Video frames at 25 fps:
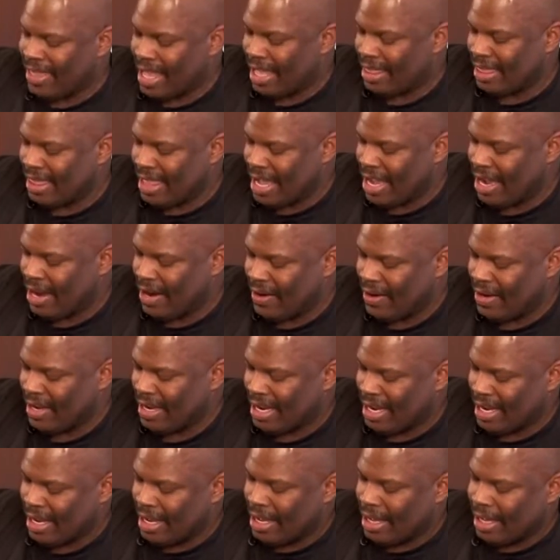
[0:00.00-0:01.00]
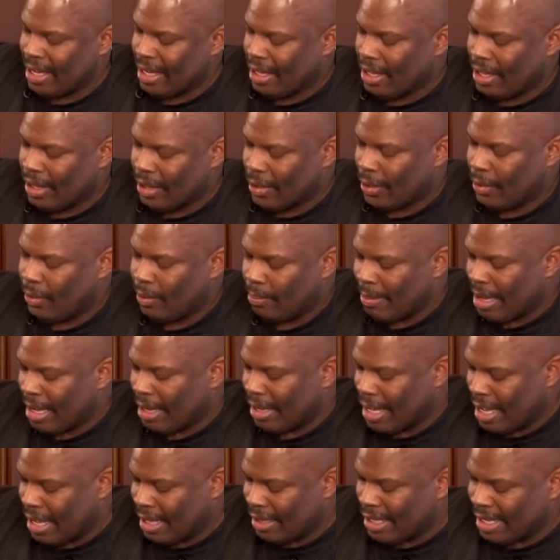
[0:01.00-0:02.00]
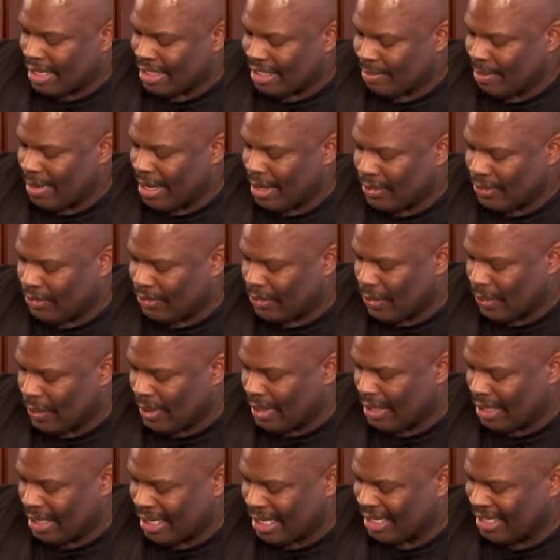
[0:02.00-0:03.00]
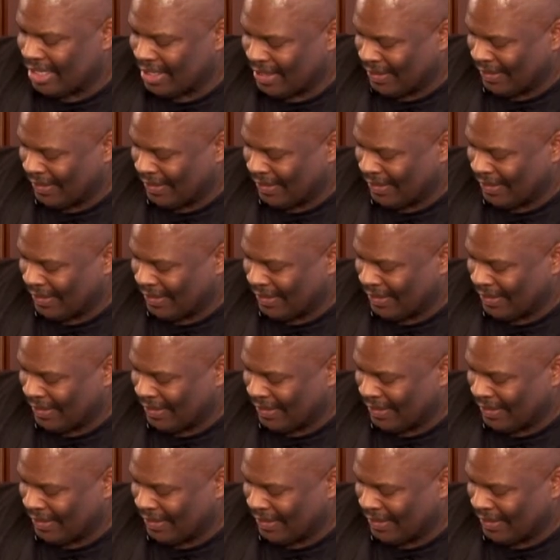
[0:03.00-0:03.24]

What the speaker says: that there. Oh my God, that smells so good.